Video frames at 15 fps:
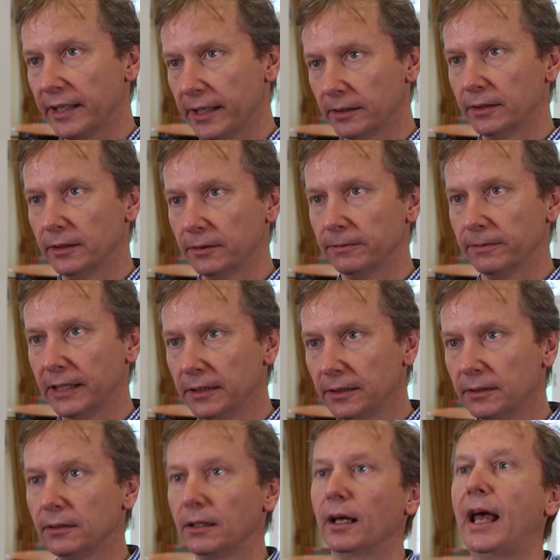air
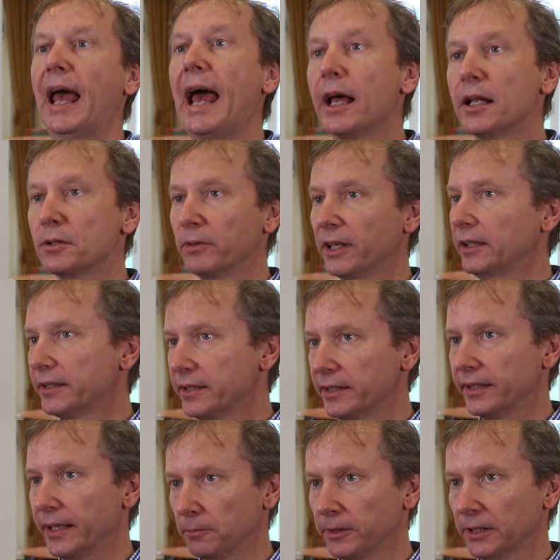interface as well as
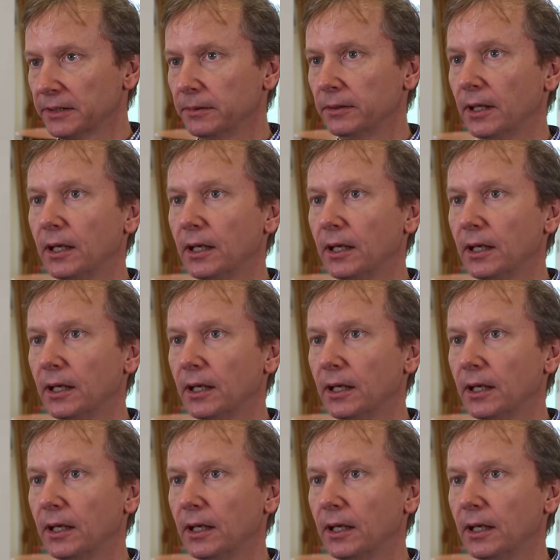the network.